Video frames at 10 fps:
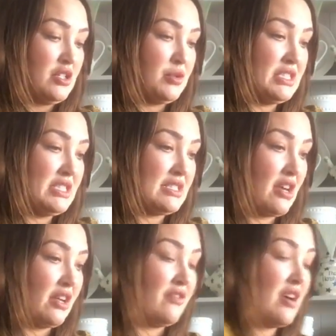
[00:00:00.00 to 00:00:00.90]
twist this
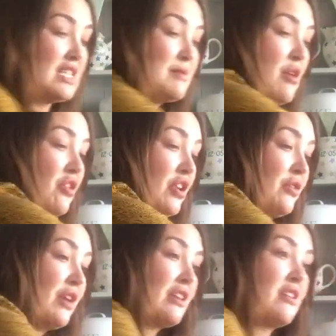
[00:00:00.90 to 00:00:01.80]
over. It's the hot glue
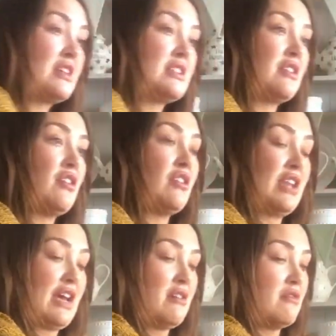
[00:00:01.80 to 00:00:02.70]
gun nice and hot
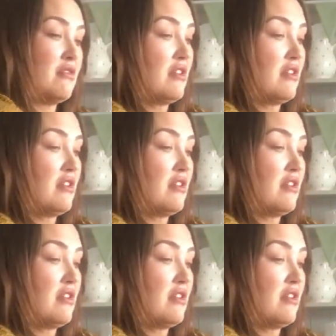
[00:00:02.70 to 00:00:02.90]
now.